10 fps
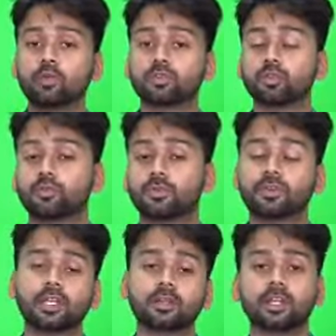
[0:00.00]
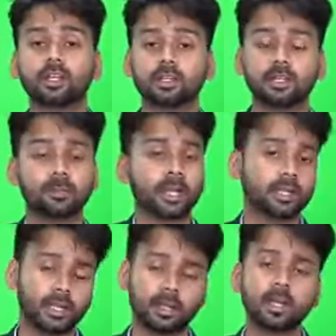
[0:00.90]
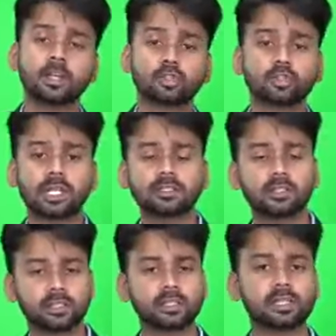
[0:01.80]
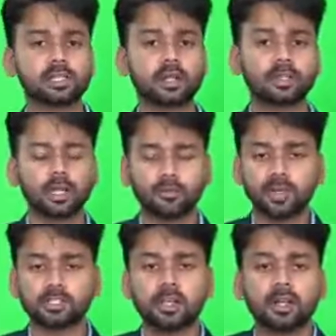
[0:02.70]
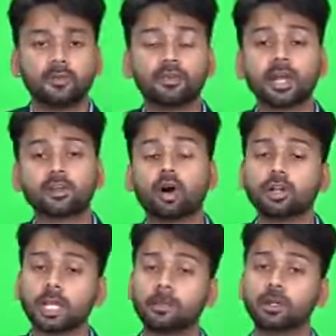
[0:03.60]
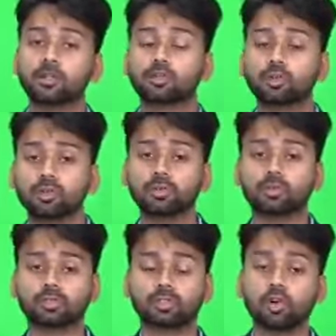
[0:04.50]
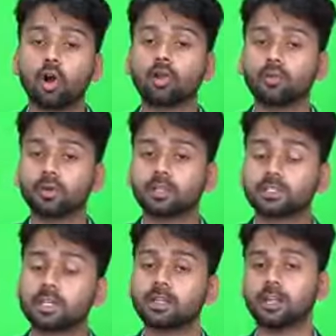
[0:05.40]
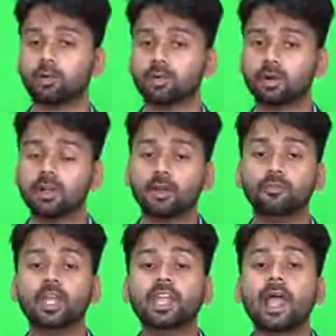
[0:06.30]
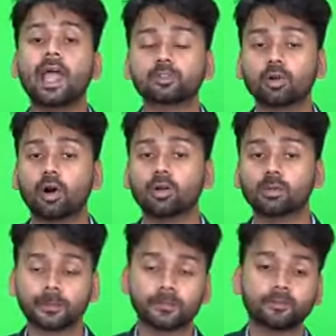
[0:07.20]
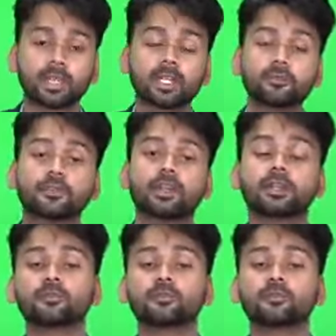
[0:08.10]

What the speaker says: to 15, it may die. So such diseases are there which we are not able to solve till now. We can solve if we